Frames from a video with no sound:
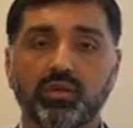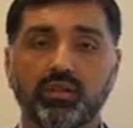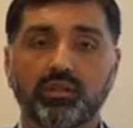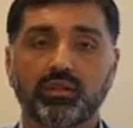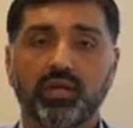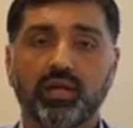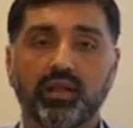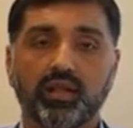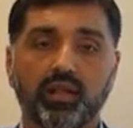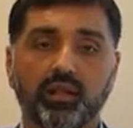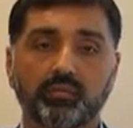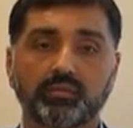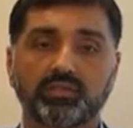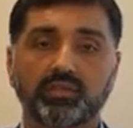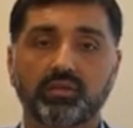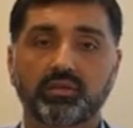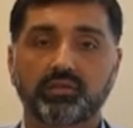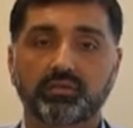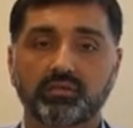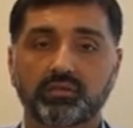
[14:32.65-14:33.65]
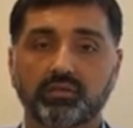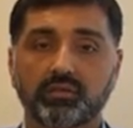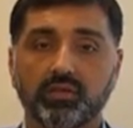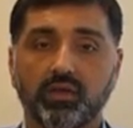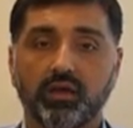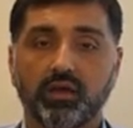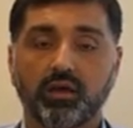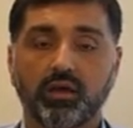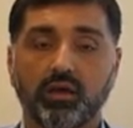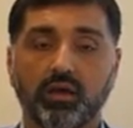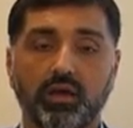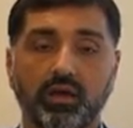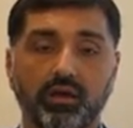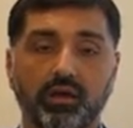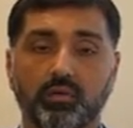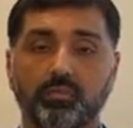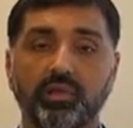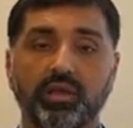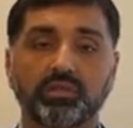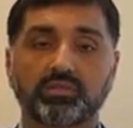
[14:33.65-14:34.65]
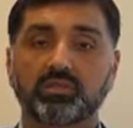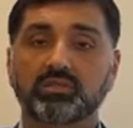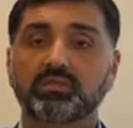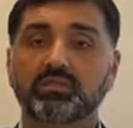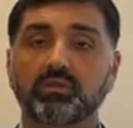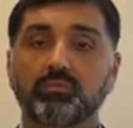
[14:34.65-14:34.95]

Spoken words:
that helps us and our patients